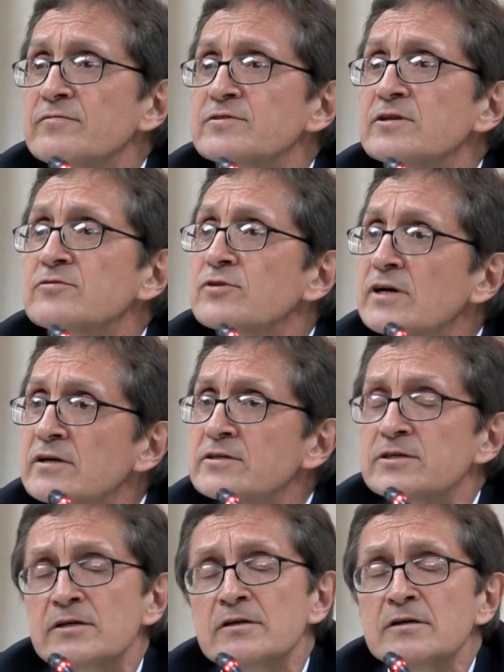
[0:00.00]
of
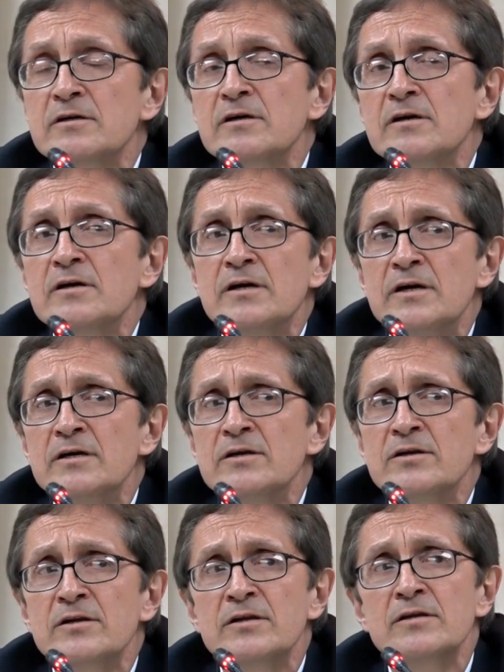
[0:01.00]
centrality
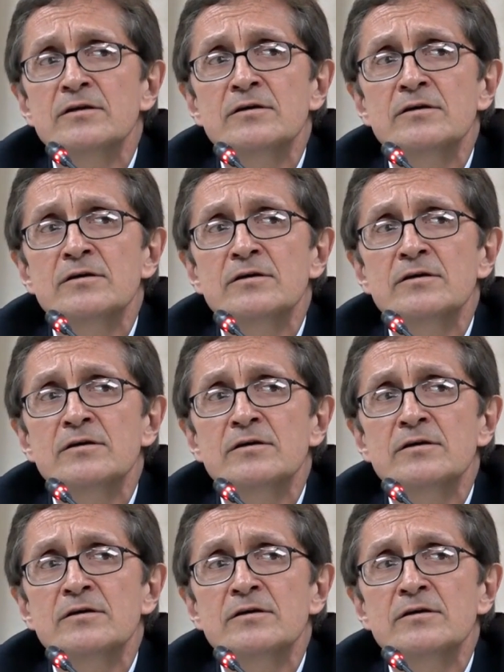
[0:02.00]
in